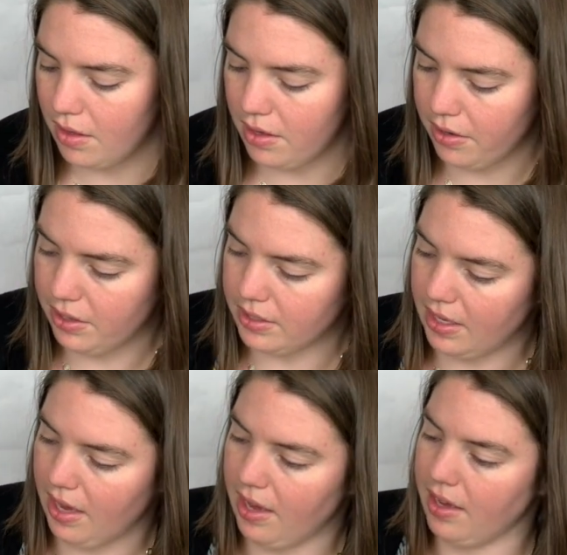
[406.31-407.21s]
There
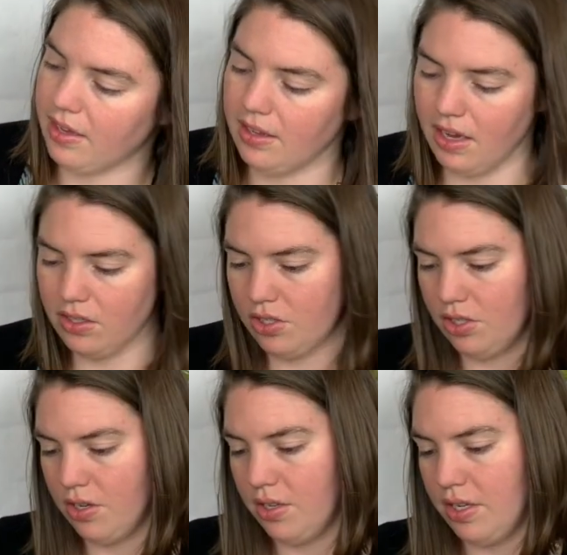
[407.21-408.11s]
is a
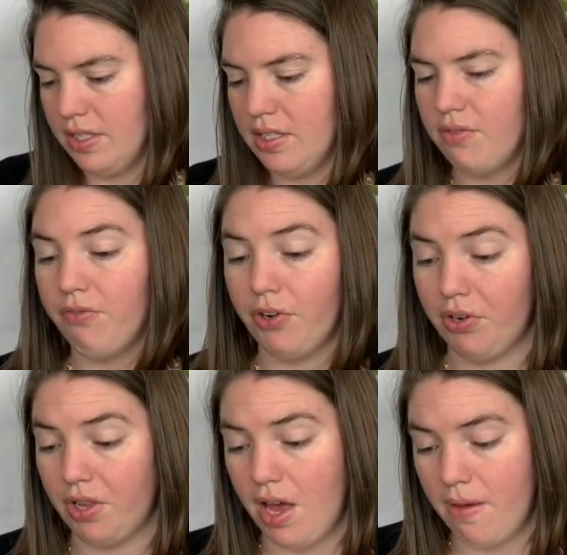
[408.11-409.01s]
clutch. This is
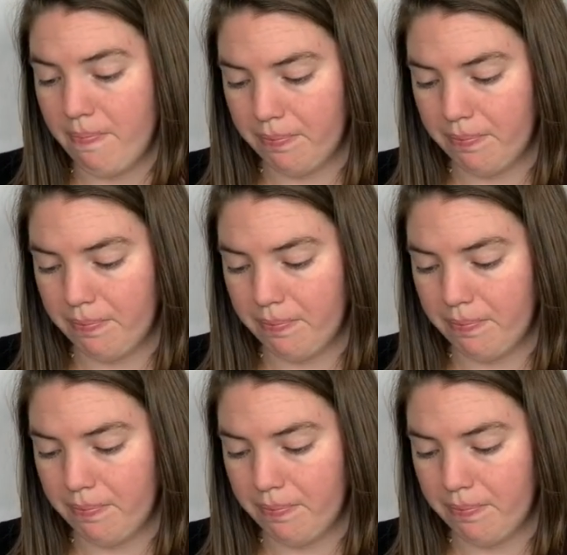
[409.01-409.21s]
Furla.